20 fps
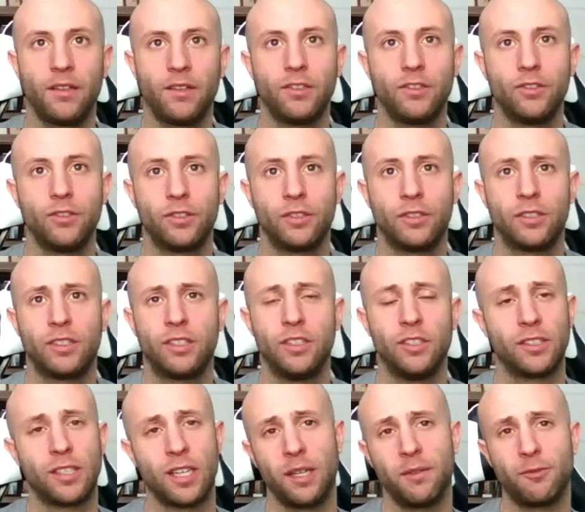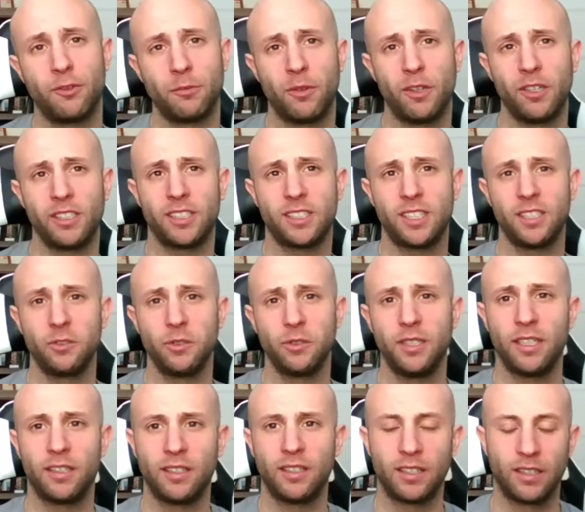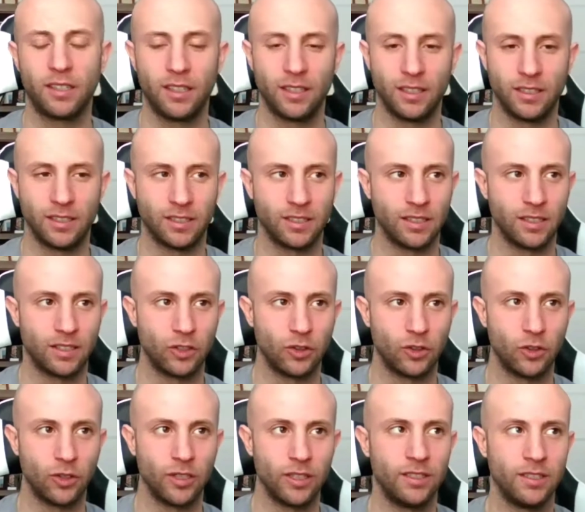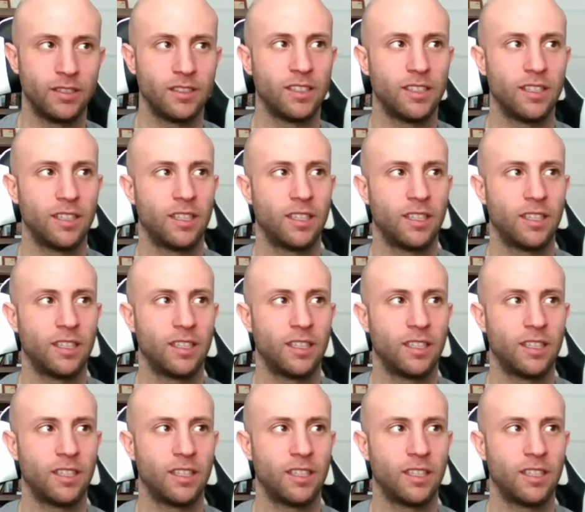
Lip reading: there's still time for Marty St. Louis. I think that it's early.